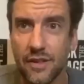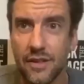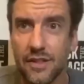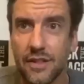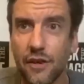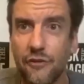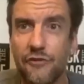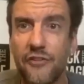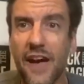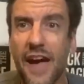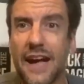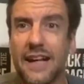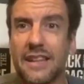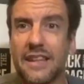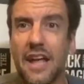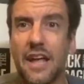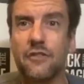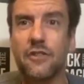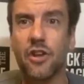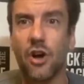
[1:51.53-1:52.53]
the fact
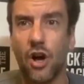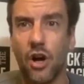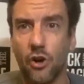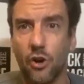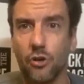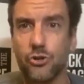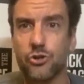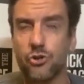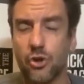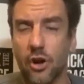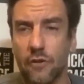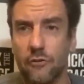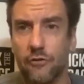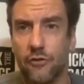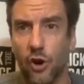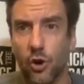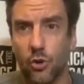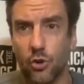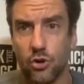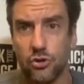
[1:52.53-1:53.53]
that Donald Trump
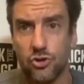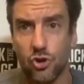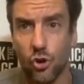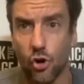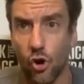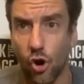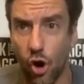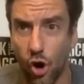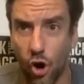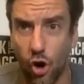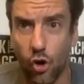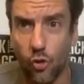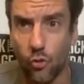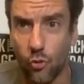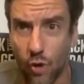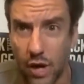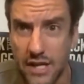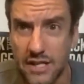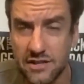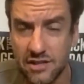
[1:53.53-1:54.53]
voters are all
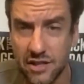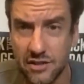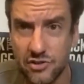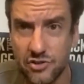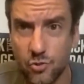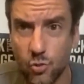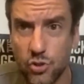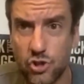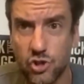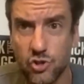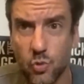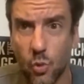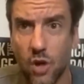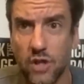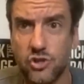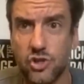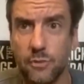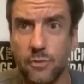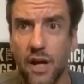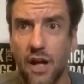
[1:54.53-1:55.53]
racist, which is
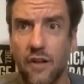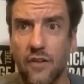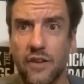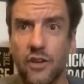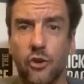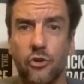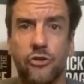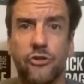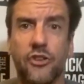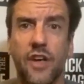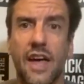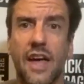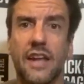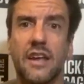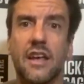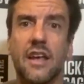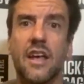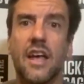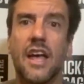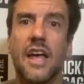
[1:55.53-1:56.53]
what Jemele Hill
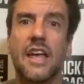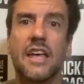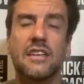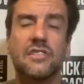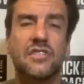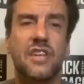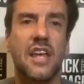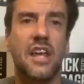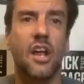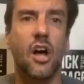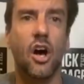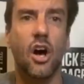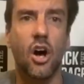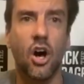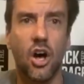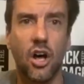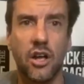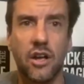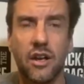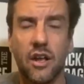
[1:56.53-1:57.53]
said, is an
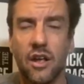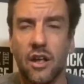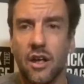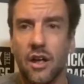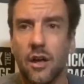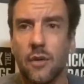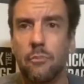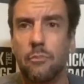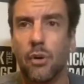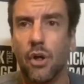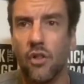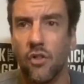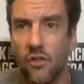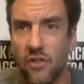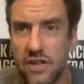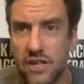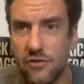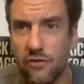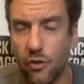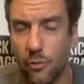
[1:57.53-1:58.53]

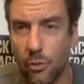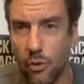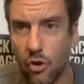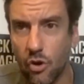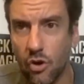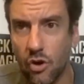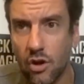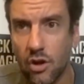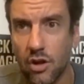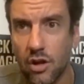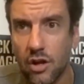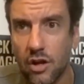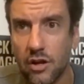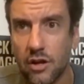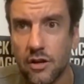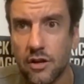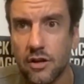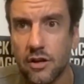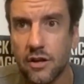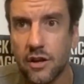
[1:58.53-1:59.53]
unbelievable
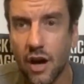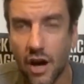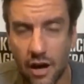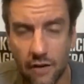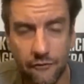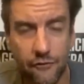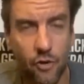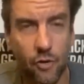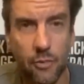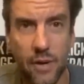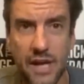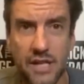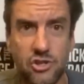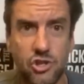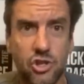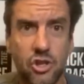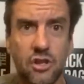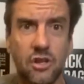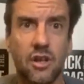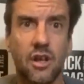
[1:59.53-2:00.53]

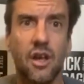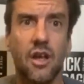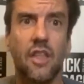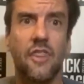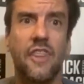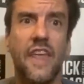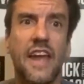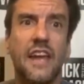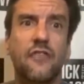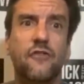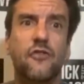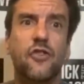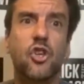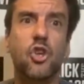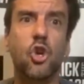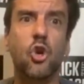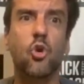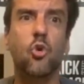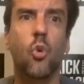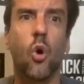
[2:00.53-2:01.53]
confirmation that if
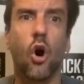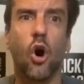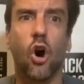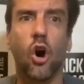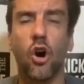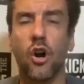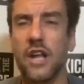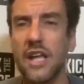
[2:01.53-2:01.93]
you are